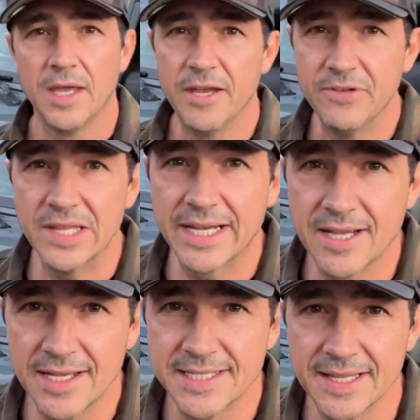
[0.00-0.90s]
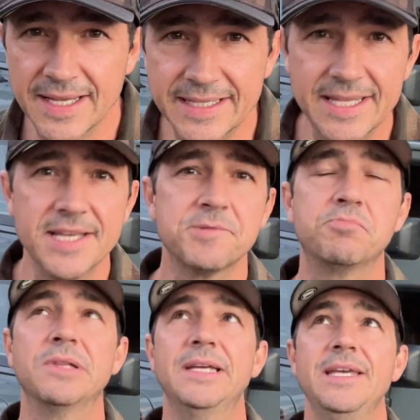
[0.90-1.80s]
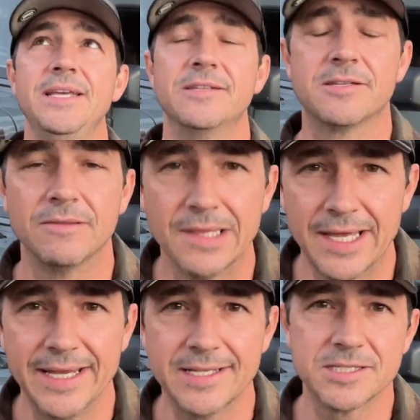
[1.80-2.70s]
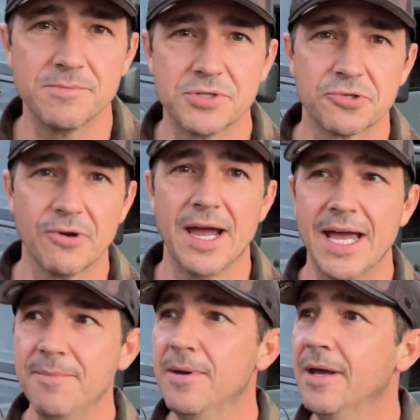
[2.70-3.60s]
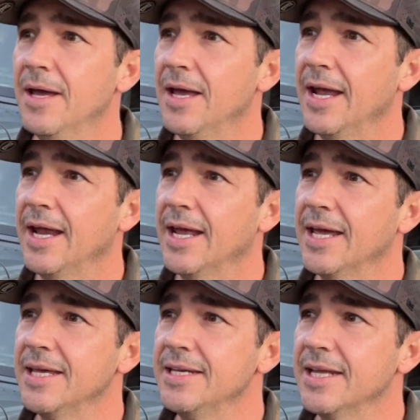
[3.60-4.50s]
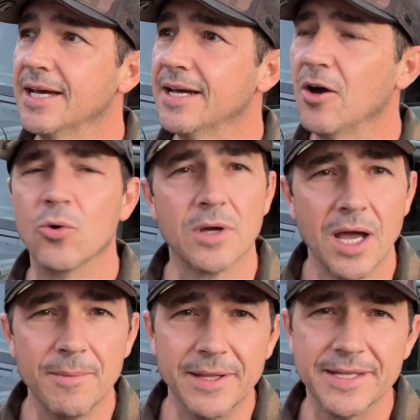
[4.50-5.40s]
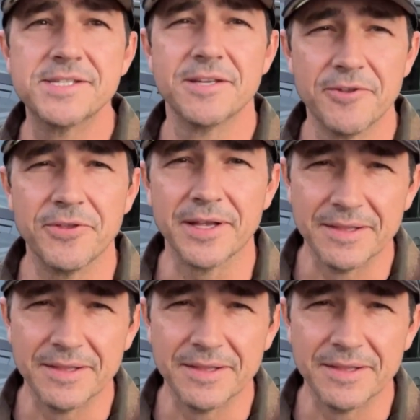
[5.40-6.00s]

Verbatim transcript: If you like content like this, please like, subscribe, and, uh, oh, comment. That's the other thing.